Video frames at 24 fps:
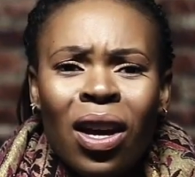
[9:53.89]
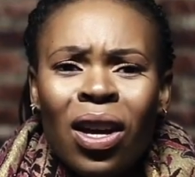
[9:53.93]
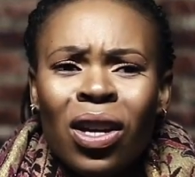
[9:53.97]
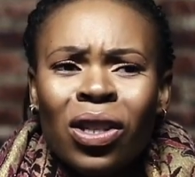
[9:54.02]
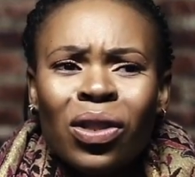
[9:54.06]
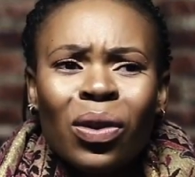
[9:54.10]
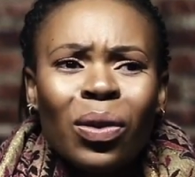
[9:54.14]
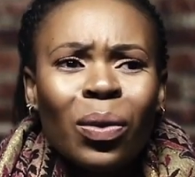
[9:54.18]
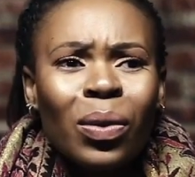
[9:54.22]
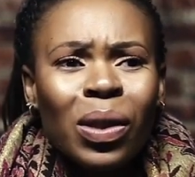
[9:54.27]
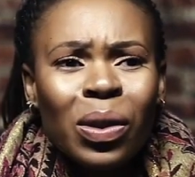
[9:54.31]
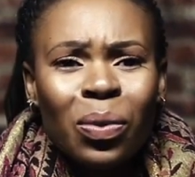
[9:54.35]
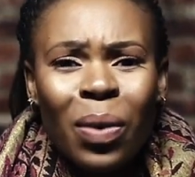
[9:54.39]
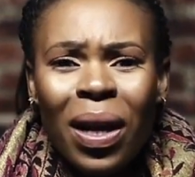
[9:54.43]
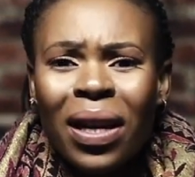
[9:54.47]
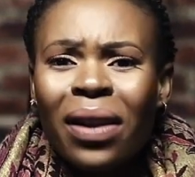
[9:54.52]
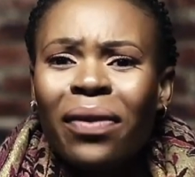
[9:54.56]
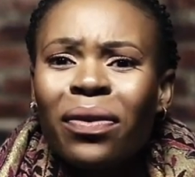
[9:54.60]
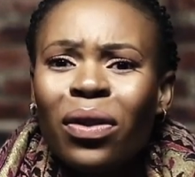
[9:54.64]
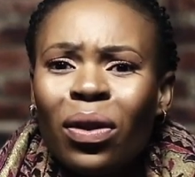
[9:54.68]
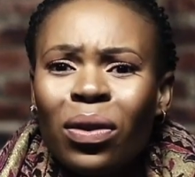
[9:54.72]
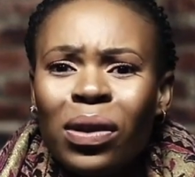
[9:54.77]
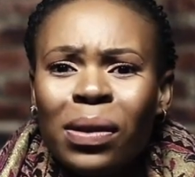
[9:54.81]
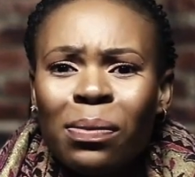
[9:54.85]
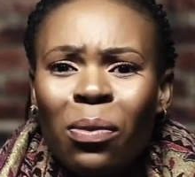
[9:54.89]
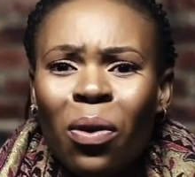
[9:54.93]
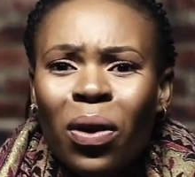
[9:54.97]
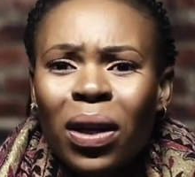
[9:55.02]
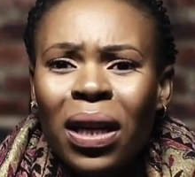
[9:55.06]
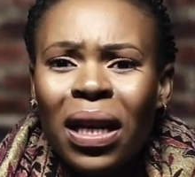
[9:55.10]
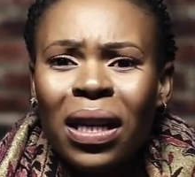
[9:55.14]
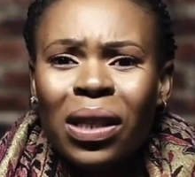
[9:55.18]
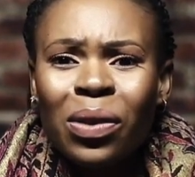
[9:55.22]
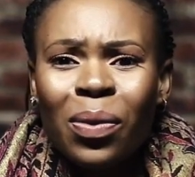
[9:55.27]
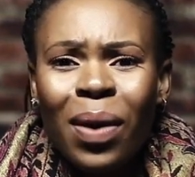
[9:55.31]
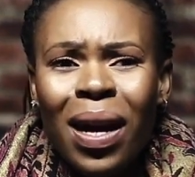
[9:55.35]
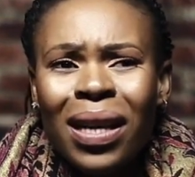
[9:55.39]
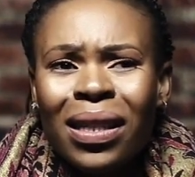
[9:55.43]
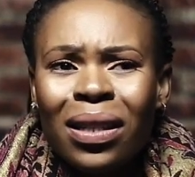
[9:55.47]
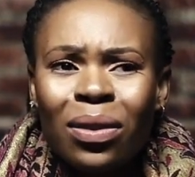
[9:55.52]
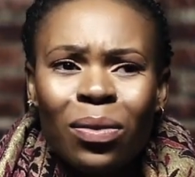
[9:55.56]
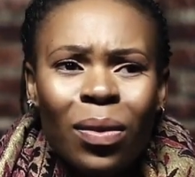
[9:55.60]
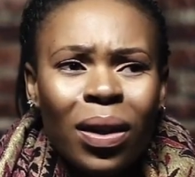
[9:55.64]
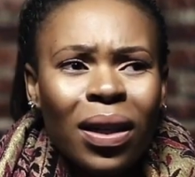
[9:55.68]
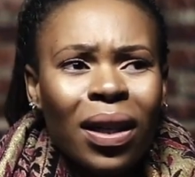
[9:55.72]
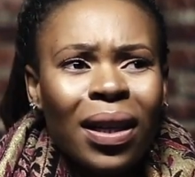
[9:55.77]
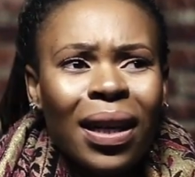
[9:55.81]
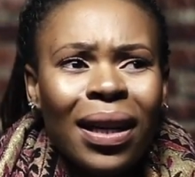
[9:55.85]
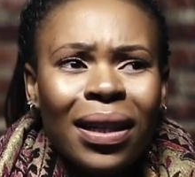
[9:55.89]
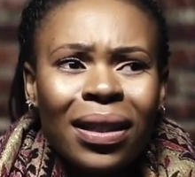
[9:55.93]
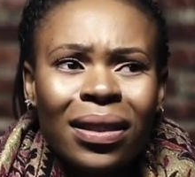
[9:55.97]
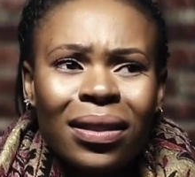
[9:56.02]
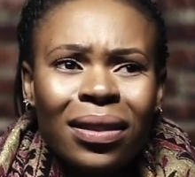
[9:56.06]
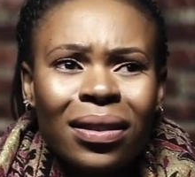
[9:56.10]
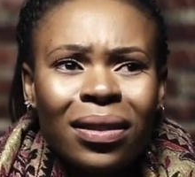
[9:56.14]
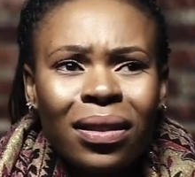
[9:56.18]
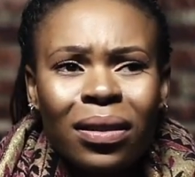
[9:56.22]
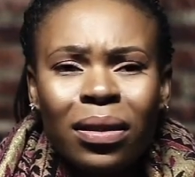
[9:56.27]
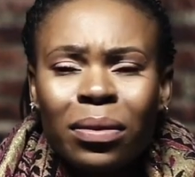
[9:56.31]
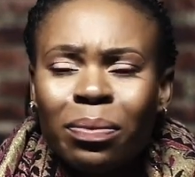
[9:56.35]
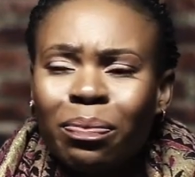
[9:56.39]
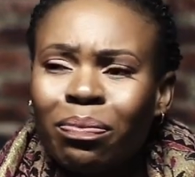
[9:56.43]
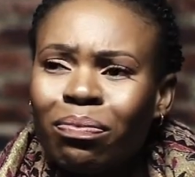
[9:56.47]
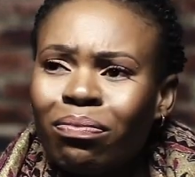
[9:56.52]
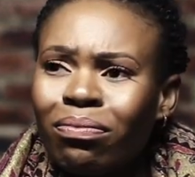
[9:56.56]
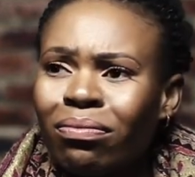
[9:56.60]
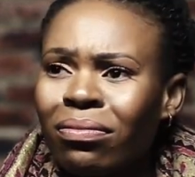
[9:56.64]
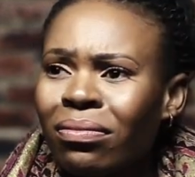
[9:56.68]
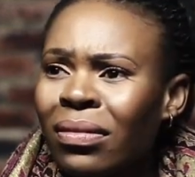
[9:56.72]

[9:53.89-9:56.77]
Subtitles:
So it was one of those mornings where I didn't wanna like still